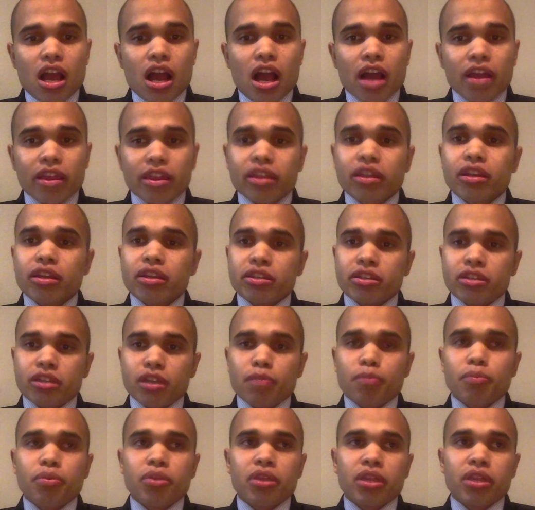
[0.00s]
I think is
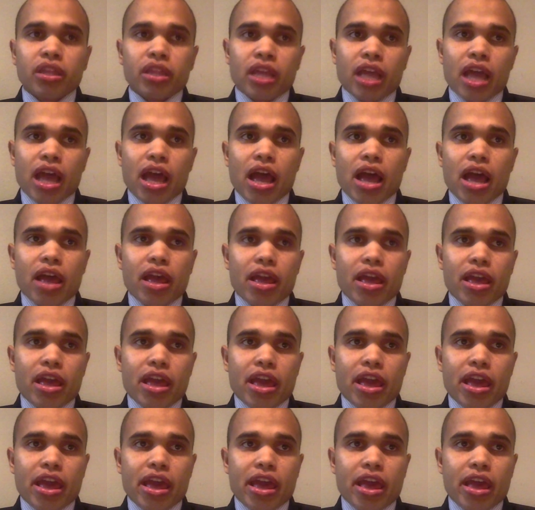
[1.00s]
something that
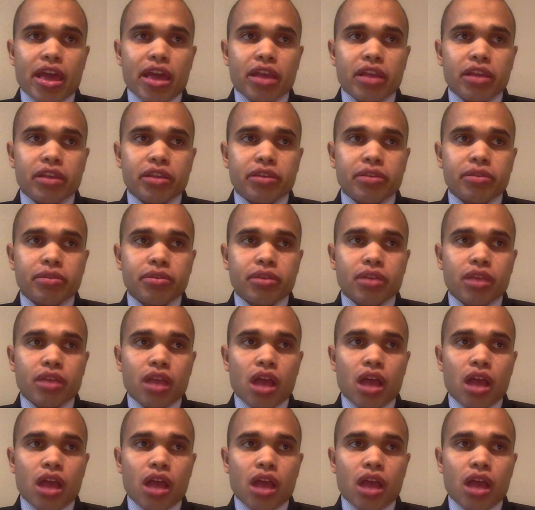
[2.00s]
has